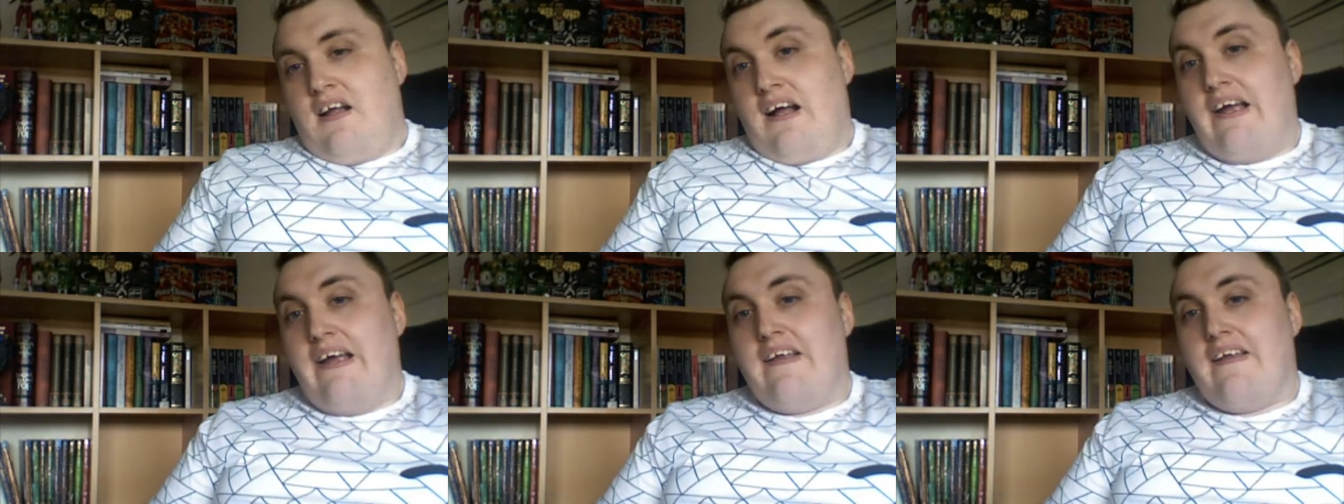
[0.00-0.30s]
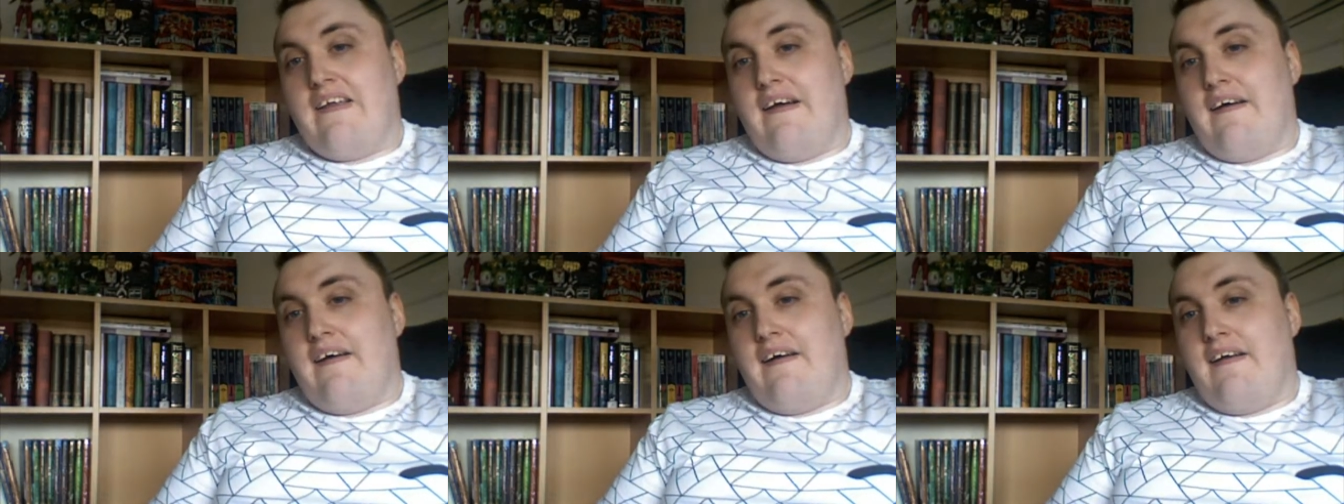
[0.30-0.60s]
Hey
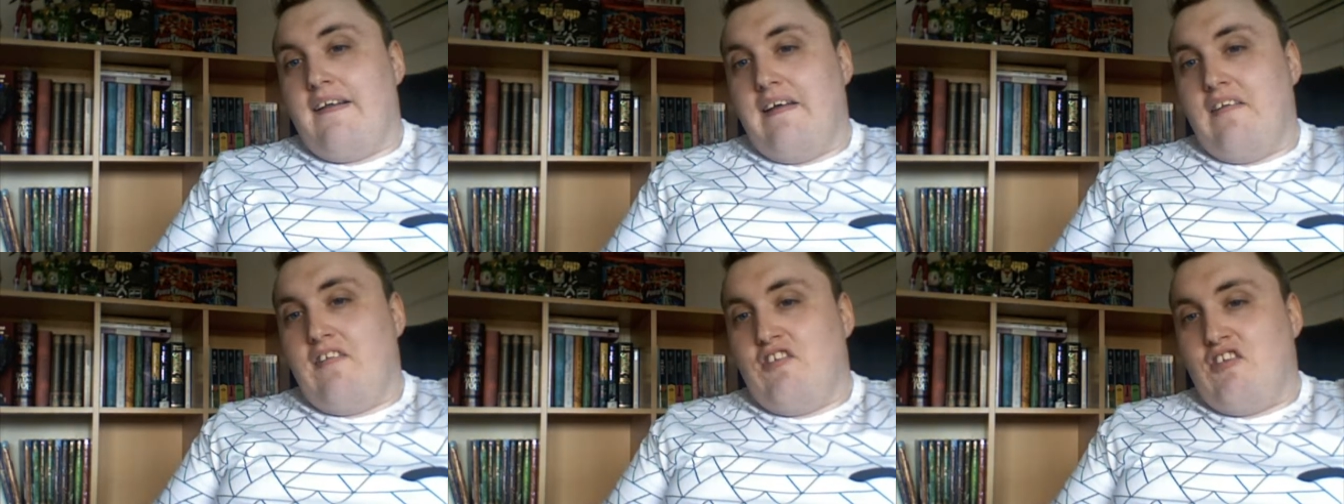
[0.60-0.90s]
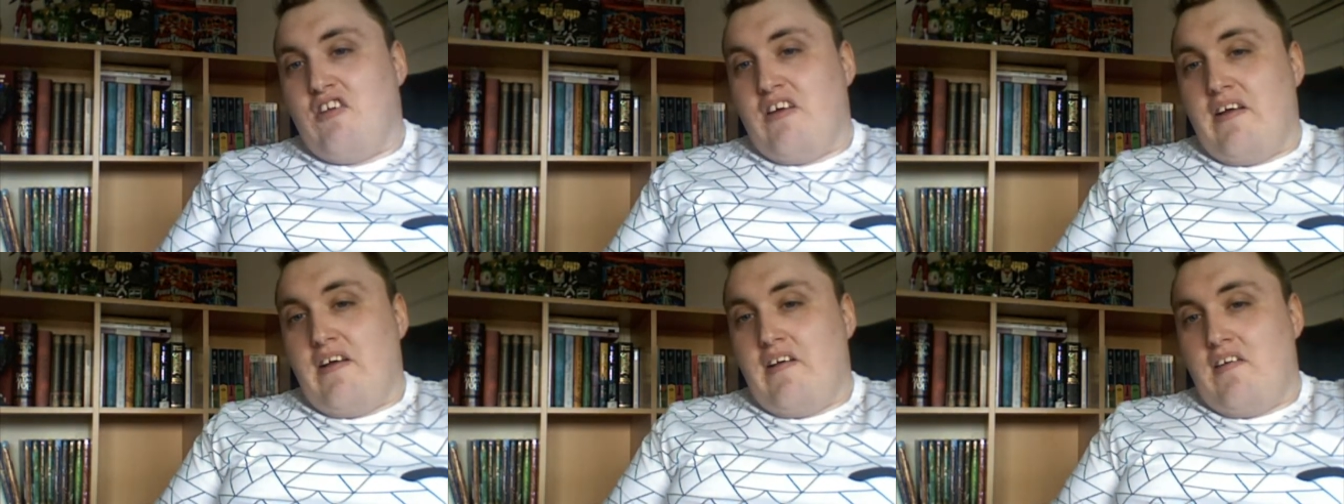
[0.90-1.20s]
there, this
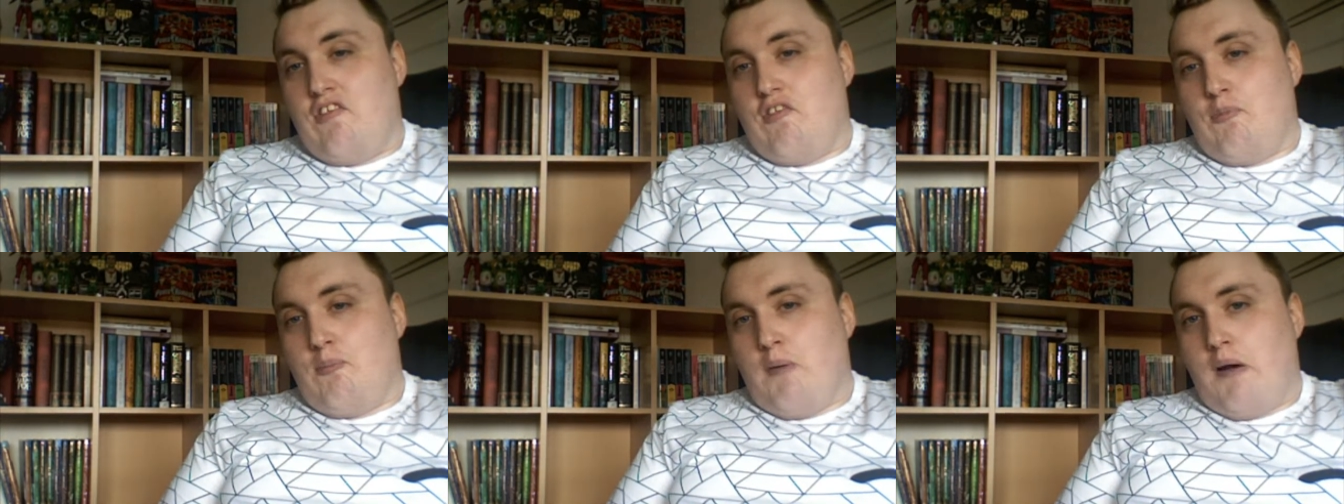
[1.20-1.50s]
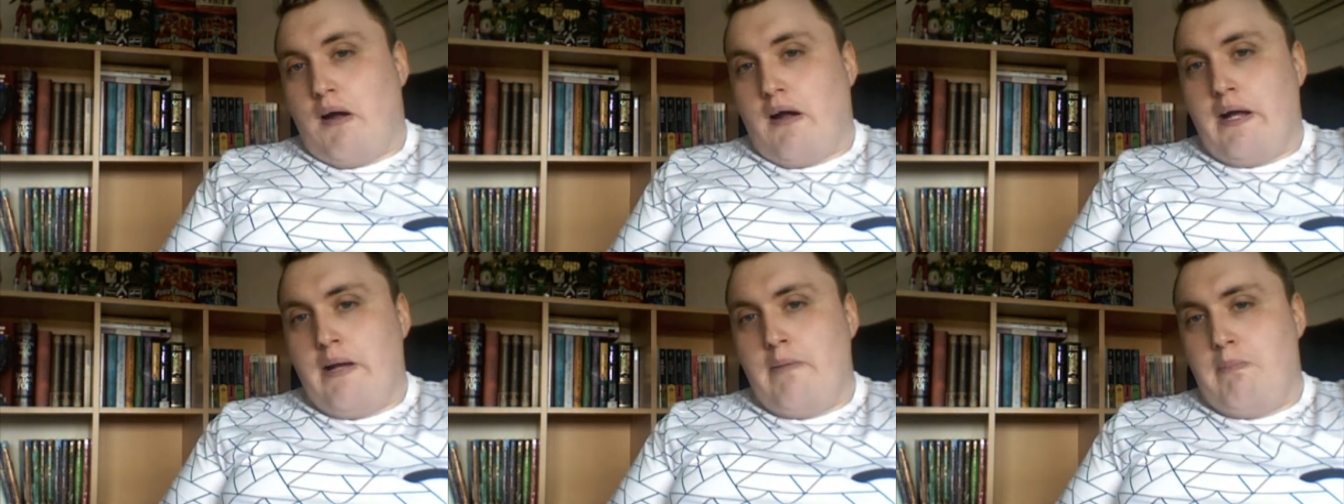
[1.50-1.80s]
is
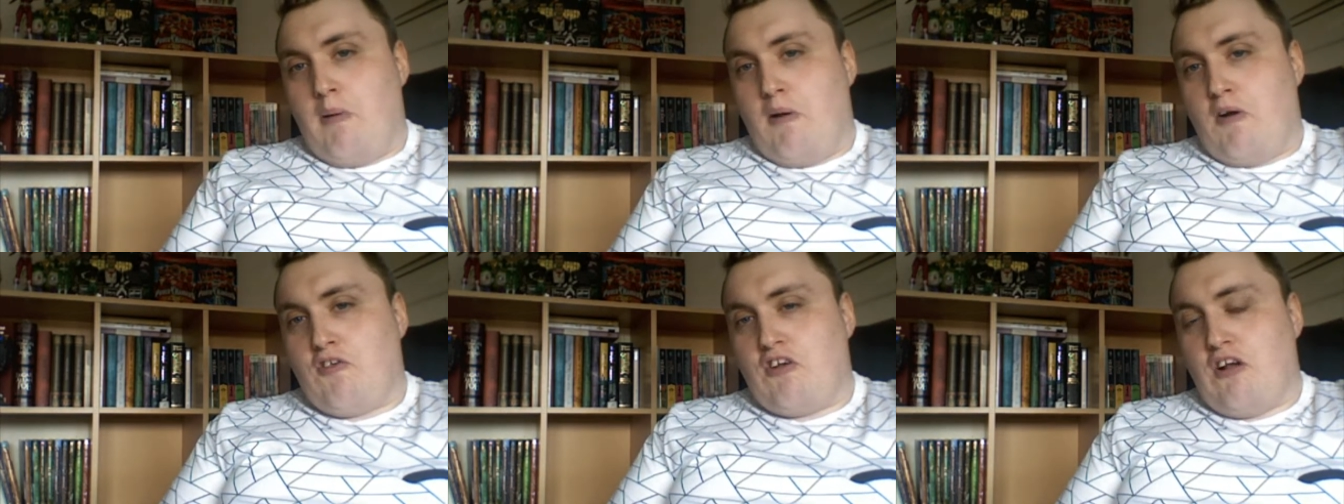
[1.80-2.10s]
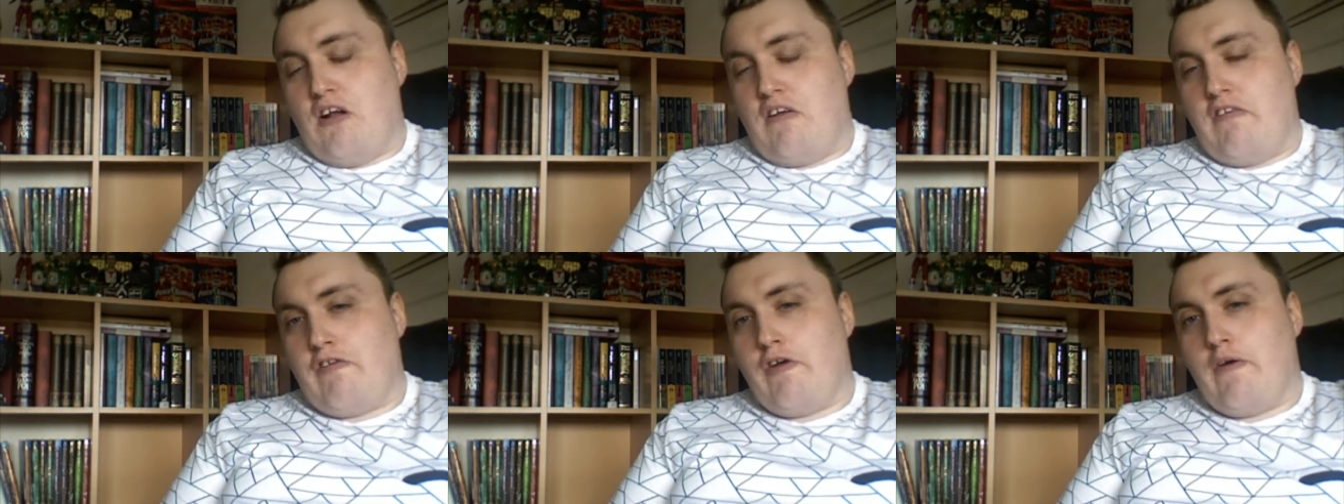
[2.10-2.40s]
my
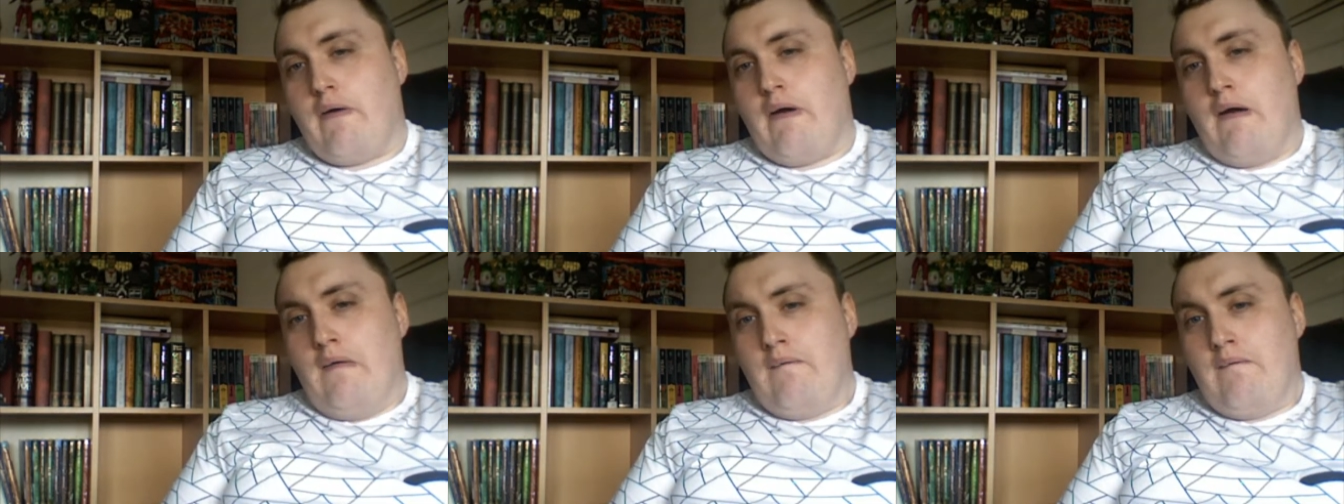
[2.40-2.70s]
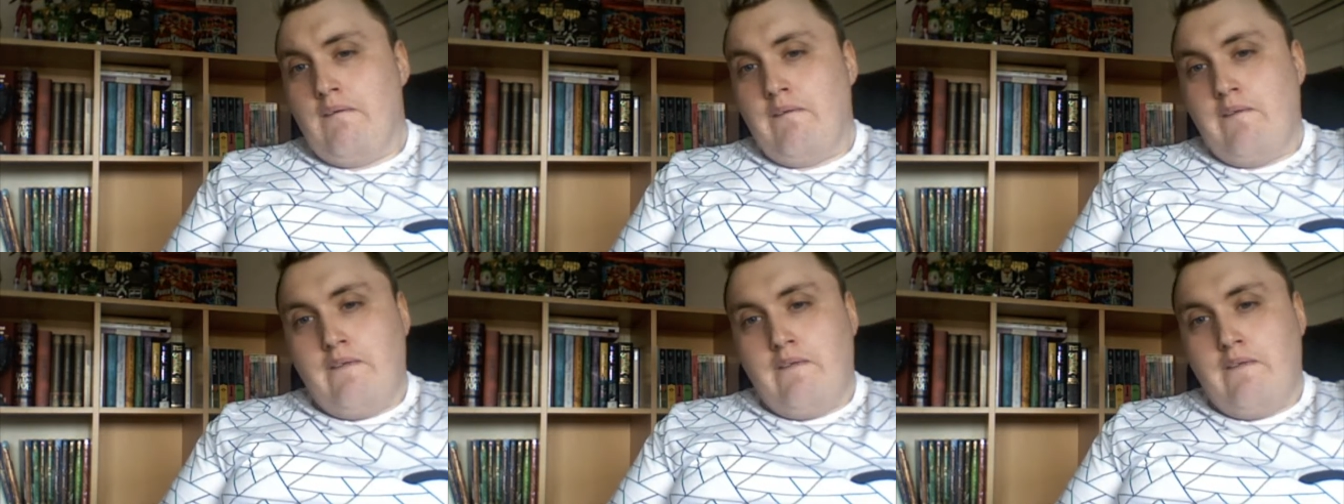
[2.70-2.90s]
bookshelf tour.